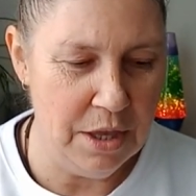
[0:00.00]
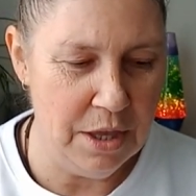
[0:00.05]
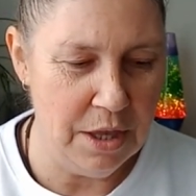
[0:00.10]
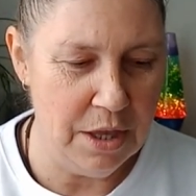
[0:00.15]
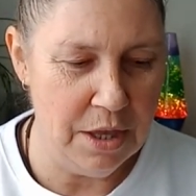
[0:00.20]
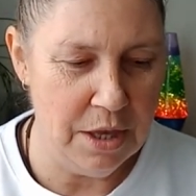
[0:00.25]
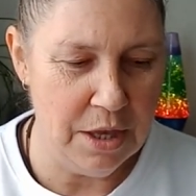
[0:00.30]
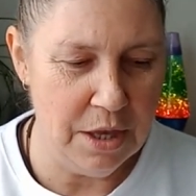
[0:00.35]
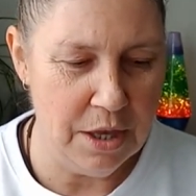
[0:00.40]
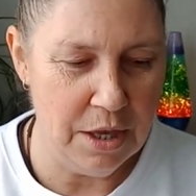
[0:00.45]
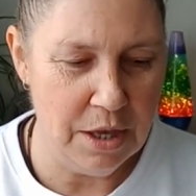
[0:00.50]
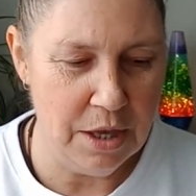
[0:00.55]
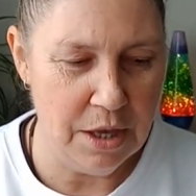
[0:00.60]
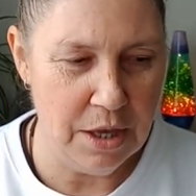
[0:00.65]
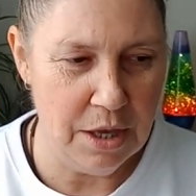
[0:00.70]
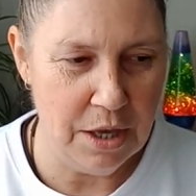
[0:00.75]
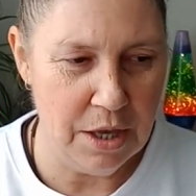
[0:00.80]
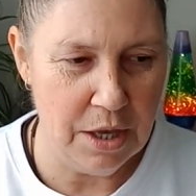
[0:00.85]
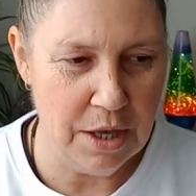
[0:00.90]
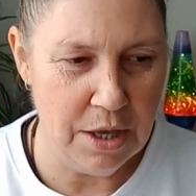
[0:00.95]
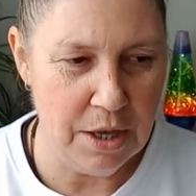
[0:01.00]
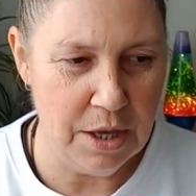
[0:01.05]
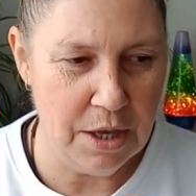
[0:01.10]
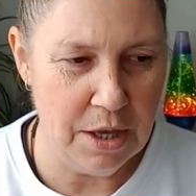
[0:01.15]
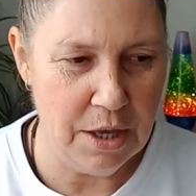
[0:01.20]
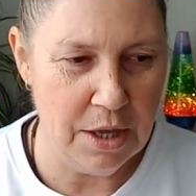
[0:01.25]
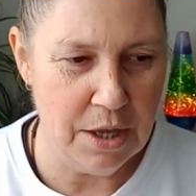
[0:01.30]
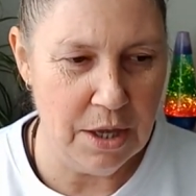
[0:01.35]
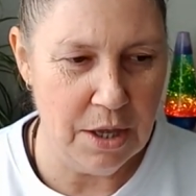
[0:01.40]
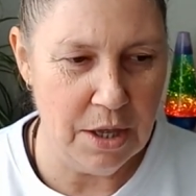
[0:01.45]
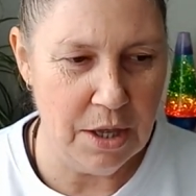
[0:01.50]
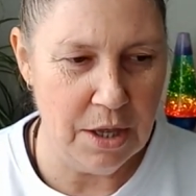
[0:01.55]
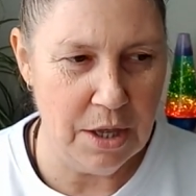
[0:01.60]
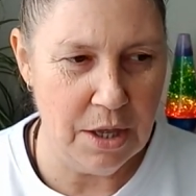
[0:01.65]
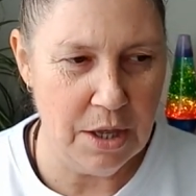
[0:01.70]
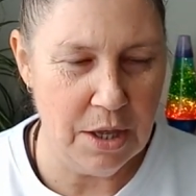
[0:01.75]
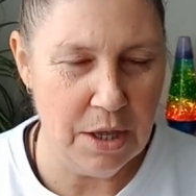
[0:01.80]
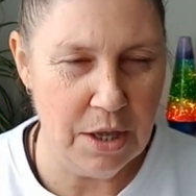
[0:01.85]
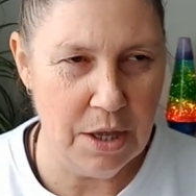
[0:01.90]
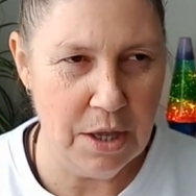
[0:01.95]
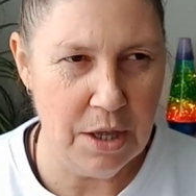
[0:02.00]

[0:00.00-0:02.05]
Nobody speaks.